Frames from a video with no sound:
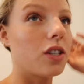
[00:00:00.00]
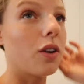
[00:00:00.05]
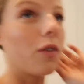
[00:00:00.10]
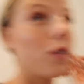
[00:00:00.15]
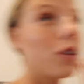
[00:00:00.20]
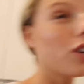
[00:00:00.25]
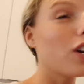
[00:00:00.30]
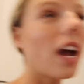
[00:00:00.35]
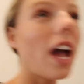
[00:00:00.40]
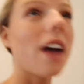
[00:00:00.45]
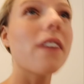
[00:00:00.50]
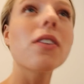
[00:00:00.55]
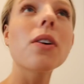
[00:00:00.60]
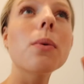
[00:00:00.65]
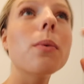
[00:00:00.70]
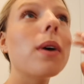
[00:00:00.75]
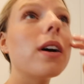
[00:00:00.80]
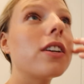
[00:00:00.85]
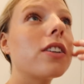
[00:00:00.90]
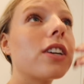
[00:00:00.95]
So if you're
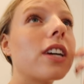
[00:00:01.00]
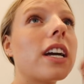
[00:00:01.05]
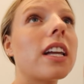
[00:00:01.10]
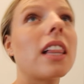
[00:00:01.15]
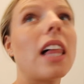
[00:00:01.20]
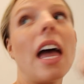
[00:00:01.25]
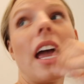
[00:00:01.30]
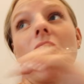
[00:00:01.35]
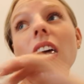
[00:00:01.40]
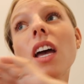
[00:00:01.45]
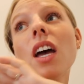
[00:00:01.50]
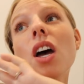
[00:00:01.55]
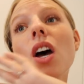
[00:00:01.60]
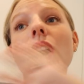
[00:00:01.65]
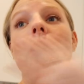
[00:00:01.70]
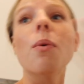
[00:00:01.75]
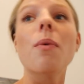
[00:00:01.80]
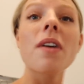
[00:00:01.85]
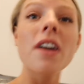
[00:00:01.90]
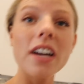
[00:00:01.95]
ever wondering like
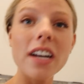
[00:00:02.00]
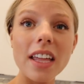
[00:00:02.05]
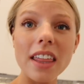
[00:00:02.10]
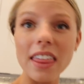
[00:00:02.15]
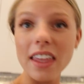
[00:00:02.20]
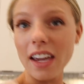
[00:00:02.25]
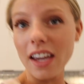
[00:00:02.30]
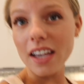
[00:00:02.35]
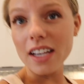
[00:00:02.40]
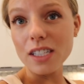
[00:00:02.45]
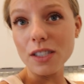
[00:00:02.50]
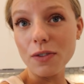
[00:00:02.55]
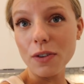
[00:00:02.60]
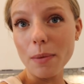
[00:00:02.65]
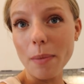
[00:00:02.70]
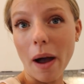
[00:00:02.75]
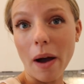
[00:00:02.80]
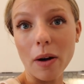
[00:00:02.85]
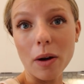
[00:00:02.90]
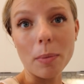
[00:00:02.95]
where anything is
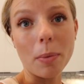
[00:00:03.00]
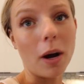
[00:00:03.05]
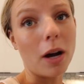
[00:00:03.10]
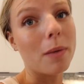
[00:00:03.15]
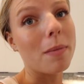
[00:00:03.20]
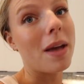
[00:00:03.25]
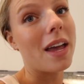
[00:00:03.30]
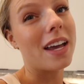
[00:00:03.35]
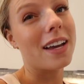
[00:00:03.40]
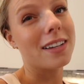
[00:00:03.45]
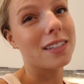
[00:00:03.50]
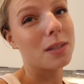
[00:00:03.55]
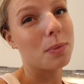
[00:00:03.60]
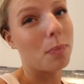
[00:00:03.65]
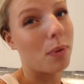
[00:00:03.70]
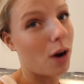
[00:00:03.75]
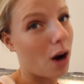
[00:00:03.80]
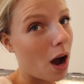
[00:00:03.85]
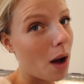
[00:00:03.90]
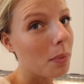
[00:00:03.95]
from our apartment, it's
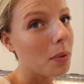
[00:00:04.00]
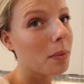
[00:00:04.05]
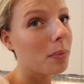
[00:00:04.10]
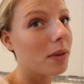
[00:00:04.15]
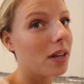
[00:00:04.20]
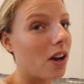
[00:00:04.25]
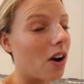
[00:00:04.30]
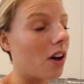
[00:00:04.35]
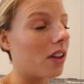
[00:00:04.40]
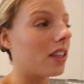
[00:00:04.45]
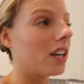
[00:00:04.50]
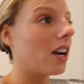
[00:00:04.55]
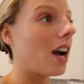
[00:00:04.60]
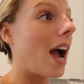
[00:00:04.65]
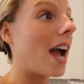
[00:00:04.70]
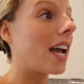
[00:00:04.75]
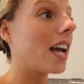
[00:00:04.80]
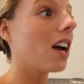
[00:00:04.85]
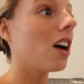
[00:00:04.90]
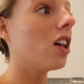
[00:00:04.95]
probably on
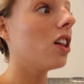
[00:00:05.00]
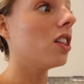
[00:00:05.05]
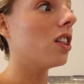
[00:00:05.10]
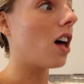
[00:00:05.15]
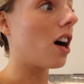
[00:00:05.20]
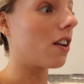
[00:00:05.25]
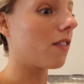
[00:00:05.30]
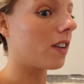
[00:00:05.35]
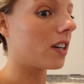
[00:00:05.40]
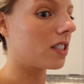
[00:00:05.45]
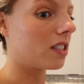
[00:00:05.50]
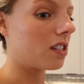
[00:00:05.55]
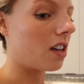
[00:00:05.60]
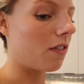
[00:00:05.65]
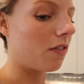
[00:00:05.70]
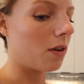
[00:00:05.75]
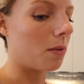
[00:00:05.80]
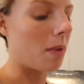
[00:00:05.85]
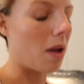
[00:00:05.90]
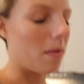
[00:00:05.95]
there. I get a lot of our
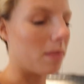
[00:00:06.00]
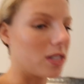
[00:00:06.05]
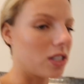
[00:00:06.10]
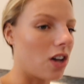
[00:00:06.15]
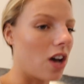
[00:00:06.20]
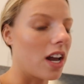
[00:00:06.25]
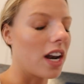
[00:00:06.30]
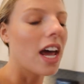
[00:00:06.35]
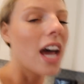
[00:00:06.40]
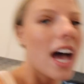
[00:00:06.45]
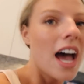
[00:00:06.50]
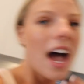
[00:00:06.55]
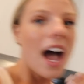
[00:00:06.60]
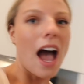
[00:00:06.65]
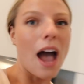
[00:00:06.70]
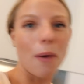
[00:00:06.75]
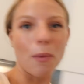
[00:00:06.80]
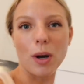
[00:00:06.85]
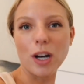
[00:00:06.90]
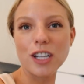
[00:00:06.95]
stuff from Amazon.
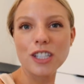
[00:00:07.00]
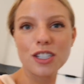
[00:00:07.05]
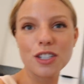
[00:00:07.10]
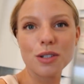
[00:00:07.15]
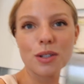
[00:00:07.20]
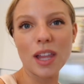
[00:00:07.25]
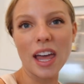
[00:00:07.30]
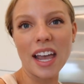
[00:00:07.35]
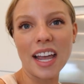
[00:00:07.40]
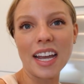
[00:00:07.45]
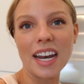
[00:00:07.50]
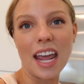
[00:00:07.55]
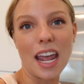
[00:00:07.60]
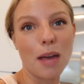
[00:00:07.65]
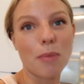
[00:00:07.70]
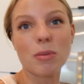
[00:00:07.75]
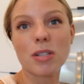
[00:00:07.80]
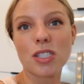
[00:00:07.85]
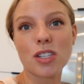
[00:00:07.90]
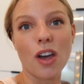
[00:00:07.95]
I wanna do like an
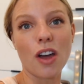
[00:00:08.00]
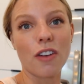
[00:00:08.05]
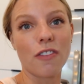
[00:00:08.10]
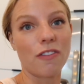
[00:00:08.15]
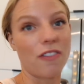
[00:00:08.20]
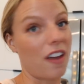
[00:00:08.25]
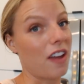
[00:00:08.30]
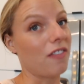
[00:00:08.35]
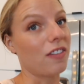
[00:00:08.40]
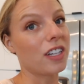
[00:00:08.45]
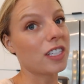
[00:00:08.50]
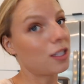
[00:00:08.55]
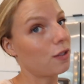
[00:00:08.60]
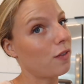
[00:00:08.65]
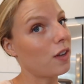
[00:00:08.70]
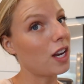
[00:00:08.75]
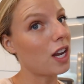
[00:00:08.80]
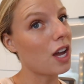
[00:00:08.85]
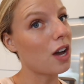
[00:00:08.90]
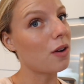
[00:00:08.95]
Amazon favorites
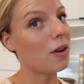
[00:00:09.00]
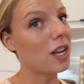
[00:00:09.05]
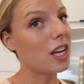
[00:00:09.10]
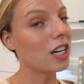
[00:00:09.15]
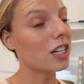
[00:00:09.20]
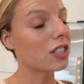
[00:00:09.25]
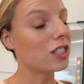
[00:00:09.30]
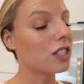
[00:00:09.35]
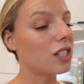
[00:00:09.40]
video here